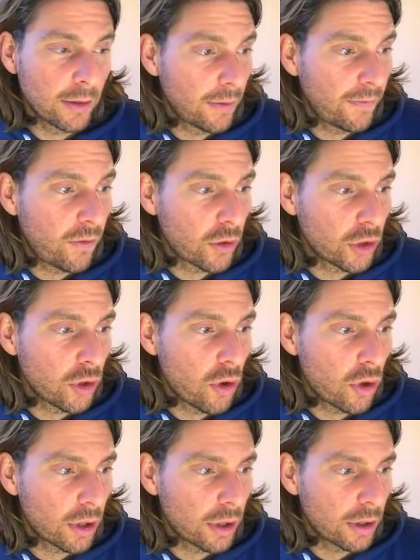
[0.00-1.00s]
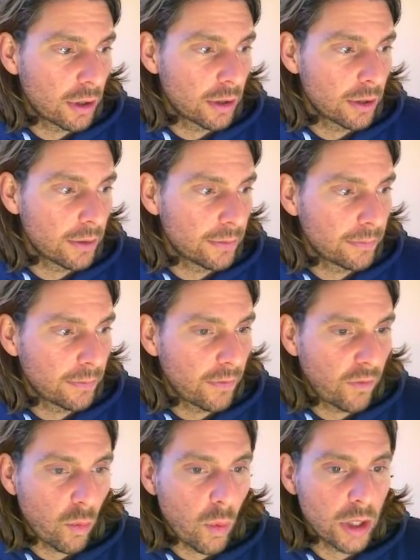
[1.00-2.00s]

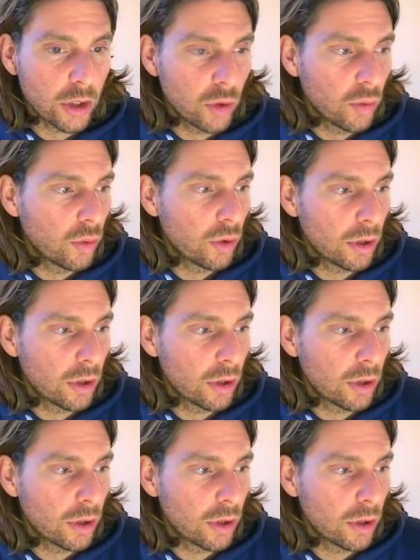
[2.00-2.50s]
for what you